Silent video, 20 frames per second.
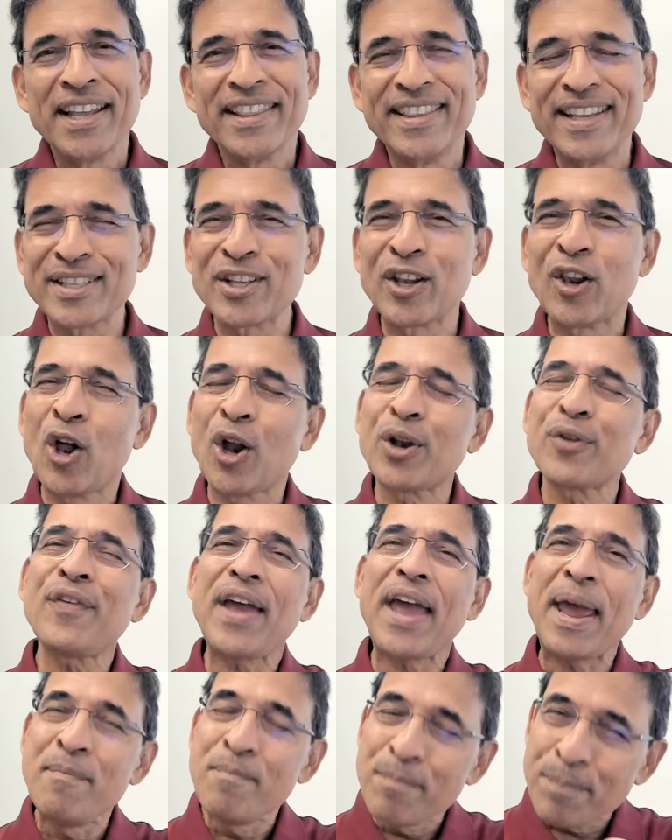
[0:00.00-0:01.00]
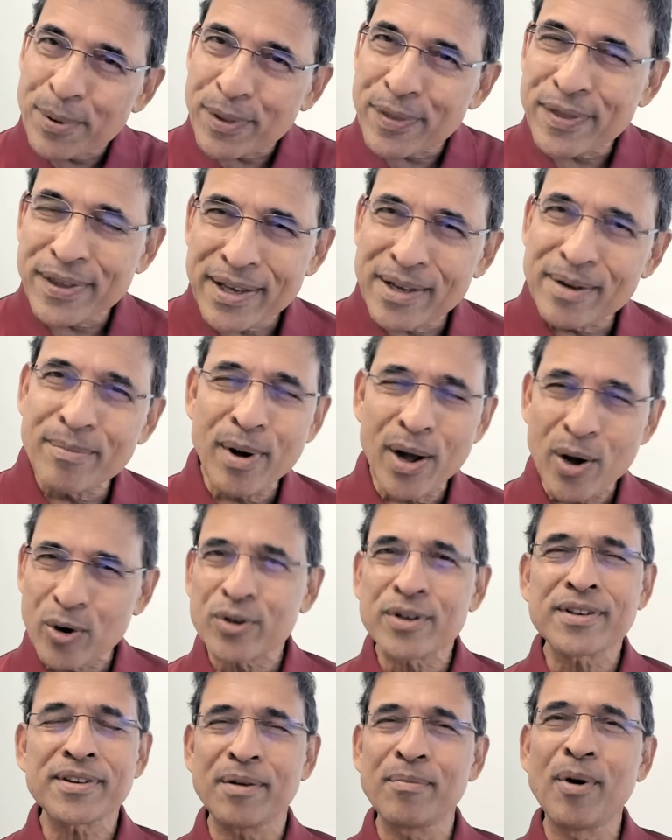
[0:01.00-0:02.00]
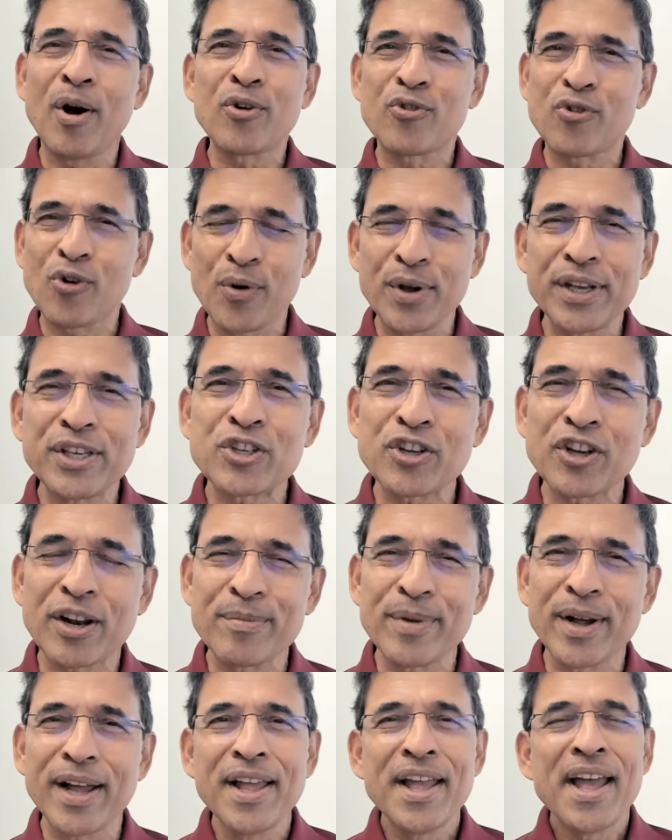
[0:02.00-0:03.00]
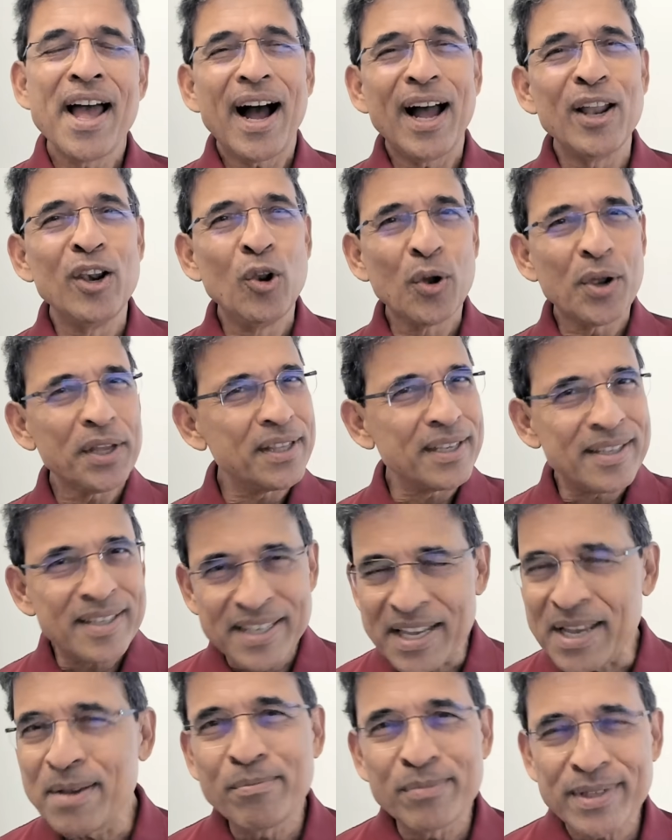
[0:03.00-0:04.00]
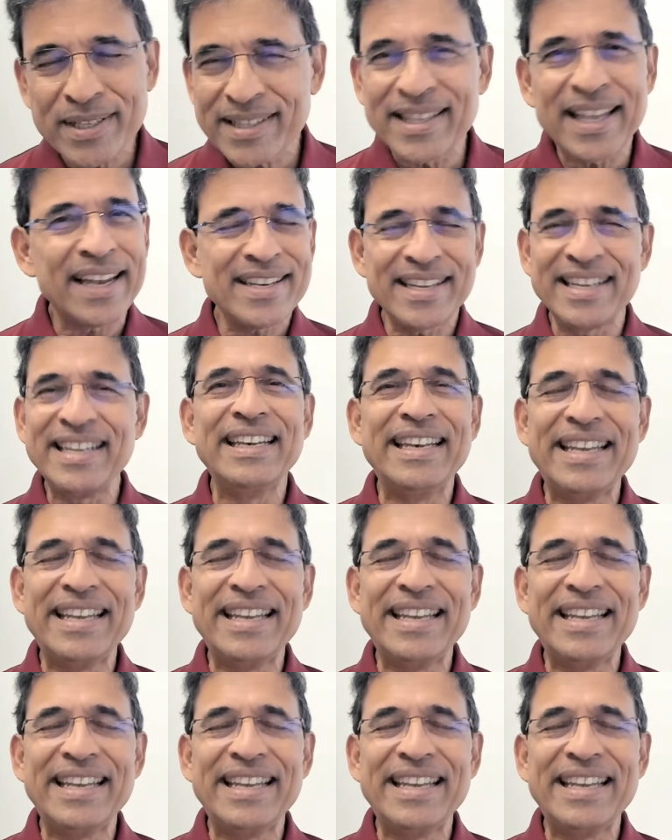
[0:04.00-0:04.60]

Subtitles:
There's a lot of empathy about Rohit Sharma. I look at the teams that he